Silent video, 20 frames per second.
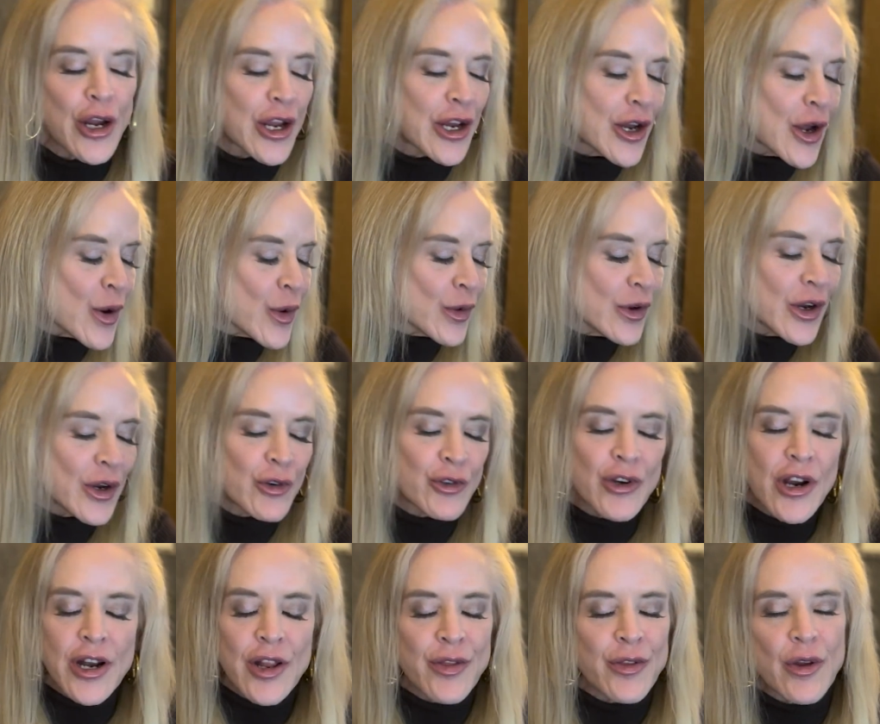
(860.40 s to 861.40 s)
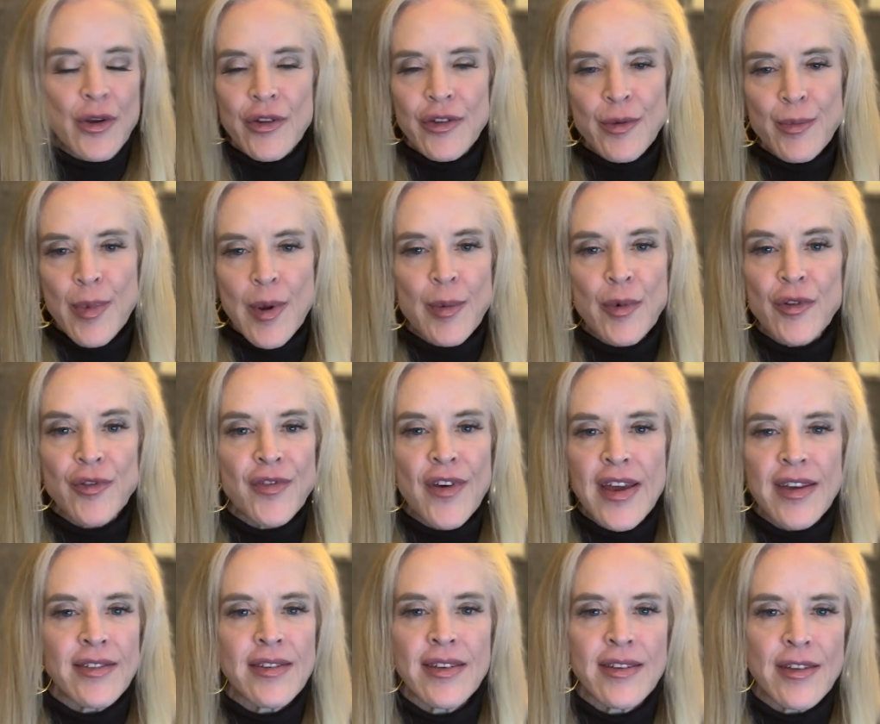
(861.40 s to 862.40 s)
You don't, try to throw this in people's
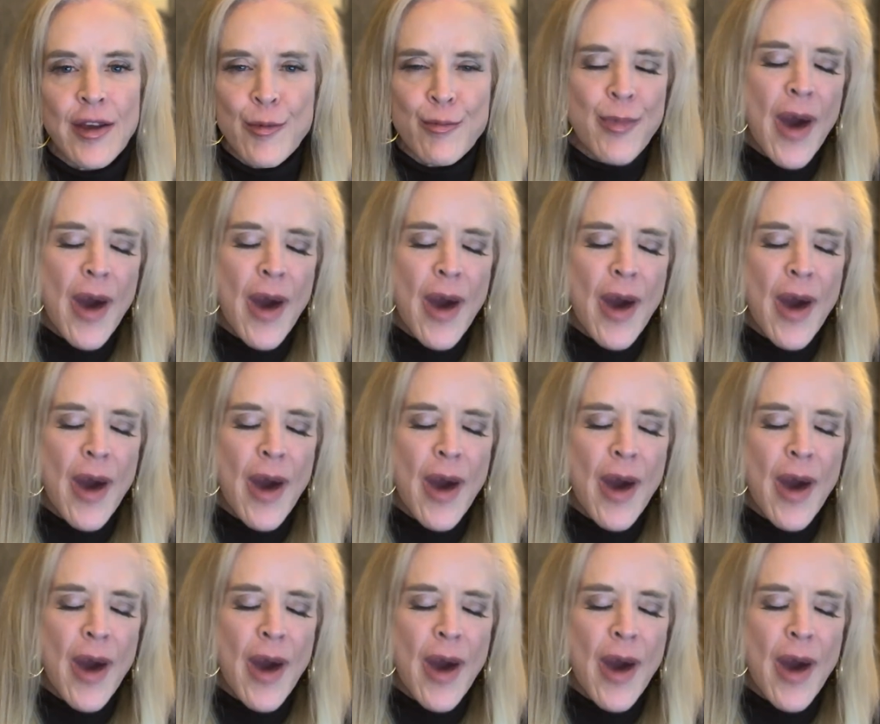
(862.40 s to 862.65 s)
faces.